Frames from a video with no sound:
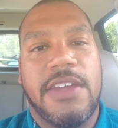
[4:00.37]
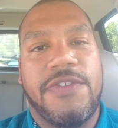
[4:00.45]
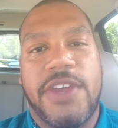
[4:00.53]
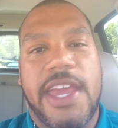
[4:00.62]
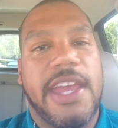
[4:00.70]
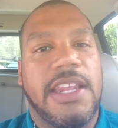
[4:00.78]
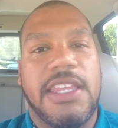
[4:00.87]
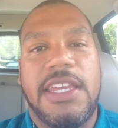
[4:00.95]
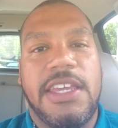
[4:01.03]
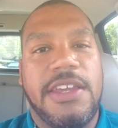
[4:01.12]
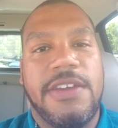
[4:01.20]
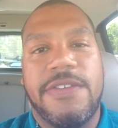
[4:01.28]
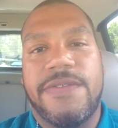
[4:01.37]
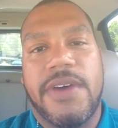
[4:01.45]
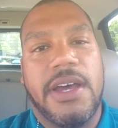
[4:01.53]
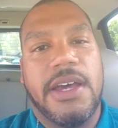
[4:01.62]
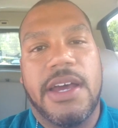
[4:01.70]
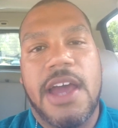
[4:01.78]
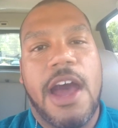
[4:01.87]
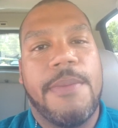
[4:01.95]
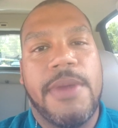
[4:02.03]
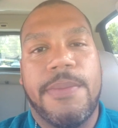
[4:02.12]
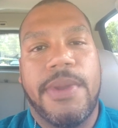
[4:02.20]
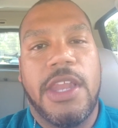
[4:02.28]
if you can, leave a
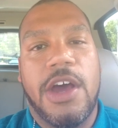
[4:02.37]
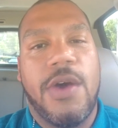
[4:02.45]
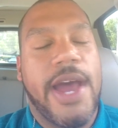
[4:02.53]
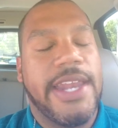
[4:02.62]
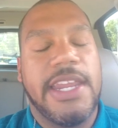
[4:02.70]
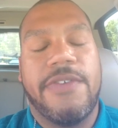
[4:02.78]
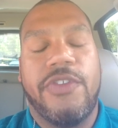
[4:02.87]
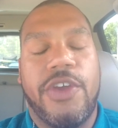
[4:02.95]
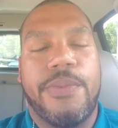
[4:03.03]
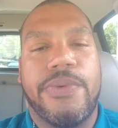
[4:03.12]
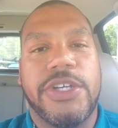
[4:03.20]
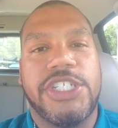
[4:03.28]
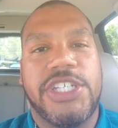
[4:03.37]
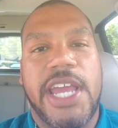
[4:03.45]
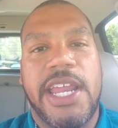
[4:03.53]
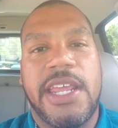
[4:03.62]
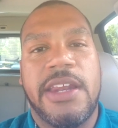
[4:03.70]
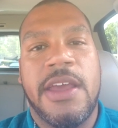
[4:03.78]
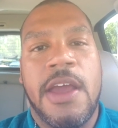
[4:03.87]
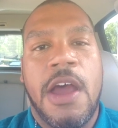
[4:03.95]
comment below. I definitely appreciate it.